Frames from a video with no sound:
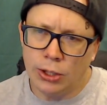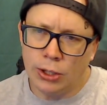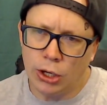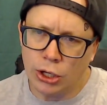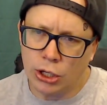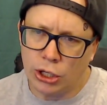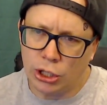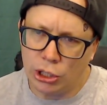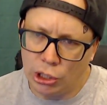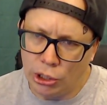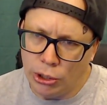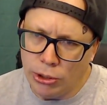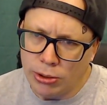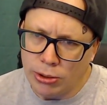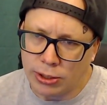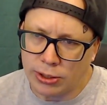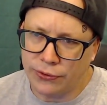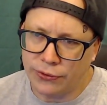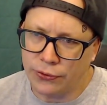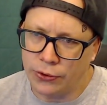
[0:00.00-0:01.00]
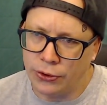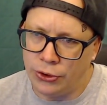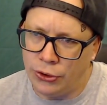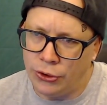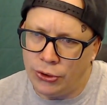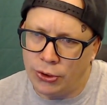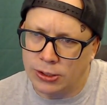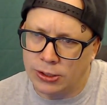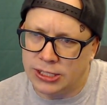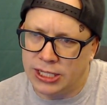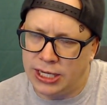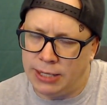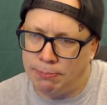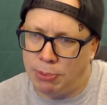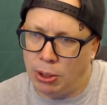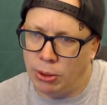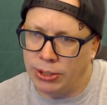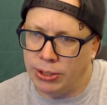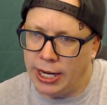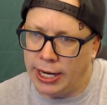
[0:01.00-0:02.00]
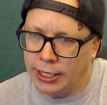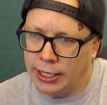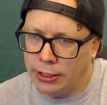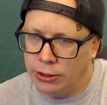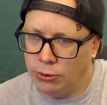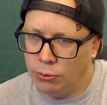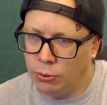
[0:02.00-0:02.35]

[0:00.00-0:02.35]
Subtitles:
A clerk for a New York City bodega